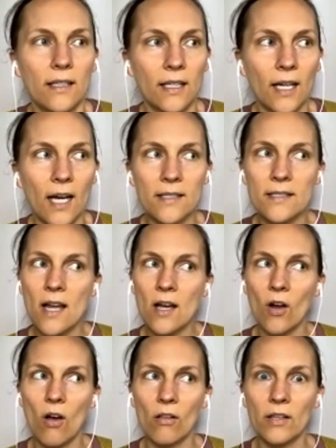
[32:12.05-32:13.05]
God's not
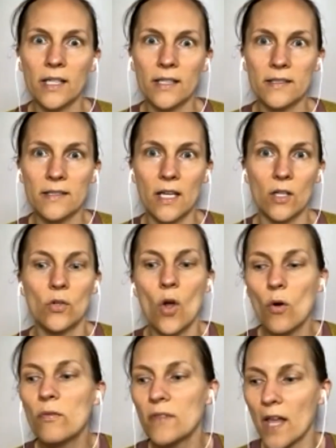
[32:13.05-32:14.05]
calling us like
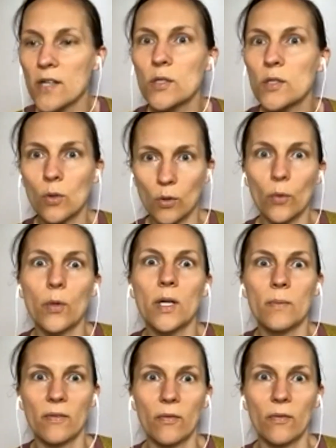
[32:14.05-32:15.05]
no flesh will glory
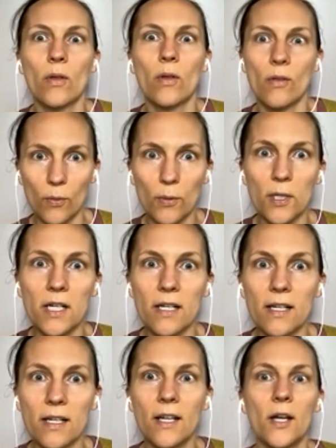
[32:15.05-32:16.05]
before the Lord,
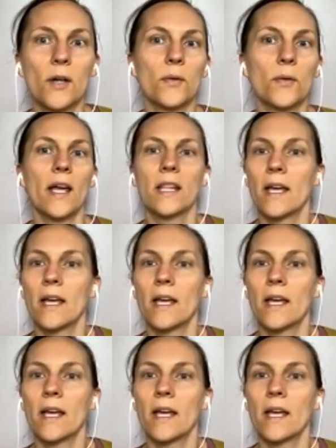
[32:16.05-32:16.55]
right?